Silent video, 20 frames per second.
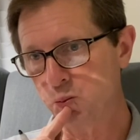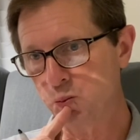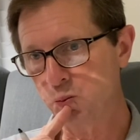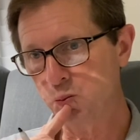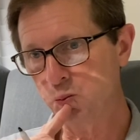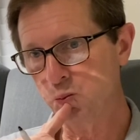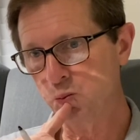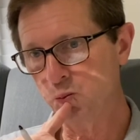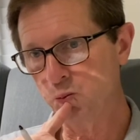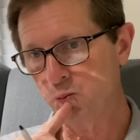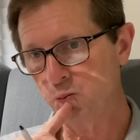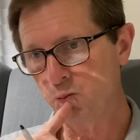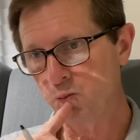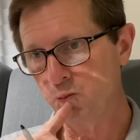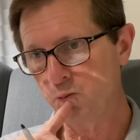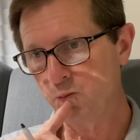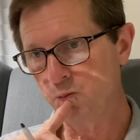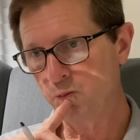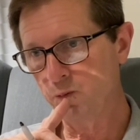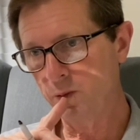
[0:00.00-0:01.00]

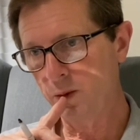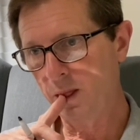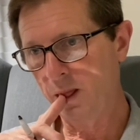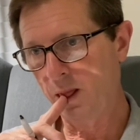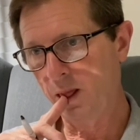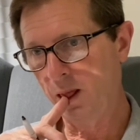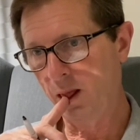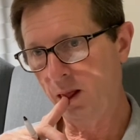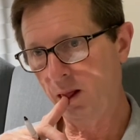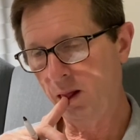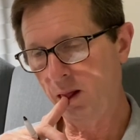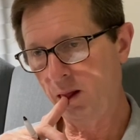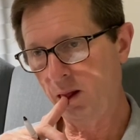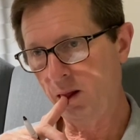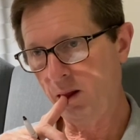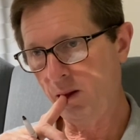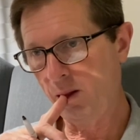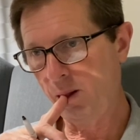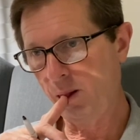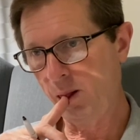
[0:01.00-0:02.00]

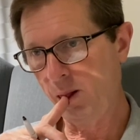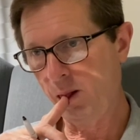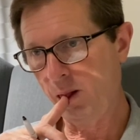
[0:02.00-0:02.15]
No one is speaking in this clip.